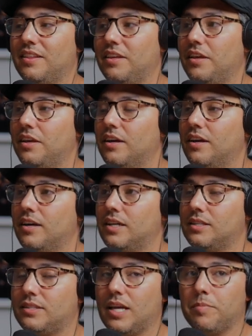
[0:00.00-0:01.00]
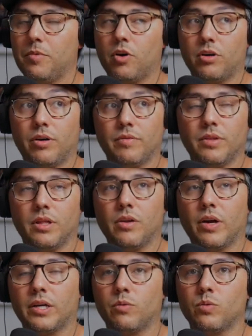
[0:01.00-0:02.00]
he uh, Sam Hargrave, the
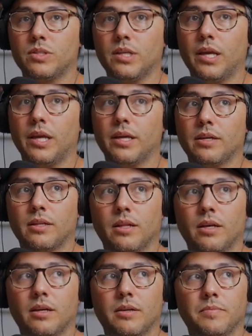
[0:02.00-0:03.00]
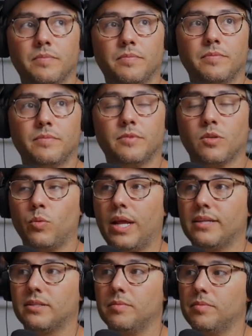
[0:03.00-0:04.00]
director, was saying. Um, someone
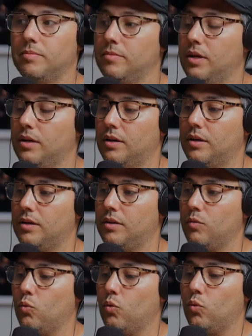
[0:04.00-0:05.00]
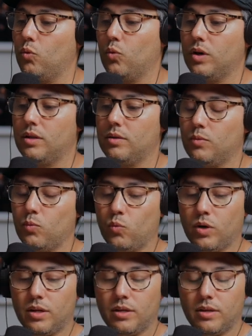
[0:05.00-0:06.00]
asked him, uh, "What
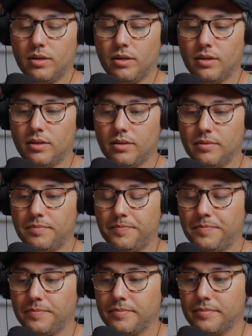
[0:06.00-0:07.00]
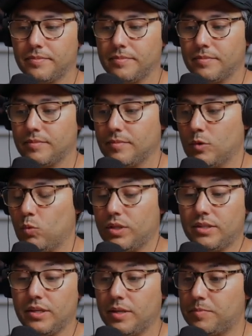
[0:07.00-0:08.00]
what uh,
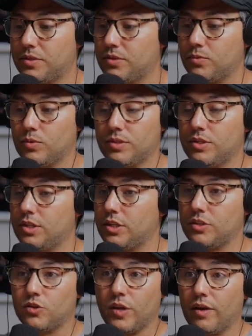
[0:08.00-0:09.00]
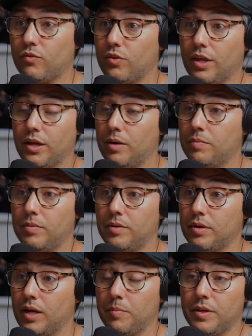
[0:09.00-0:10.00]
what tips, what suggestions do you have for like up
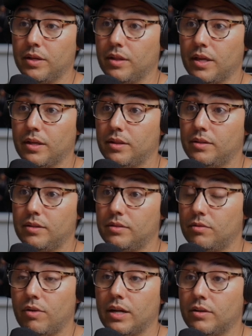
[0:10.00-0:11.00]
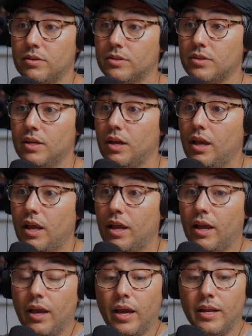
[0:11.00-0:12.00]
and coming like directors?"
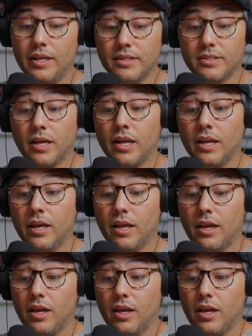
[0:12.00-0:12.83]
And he said,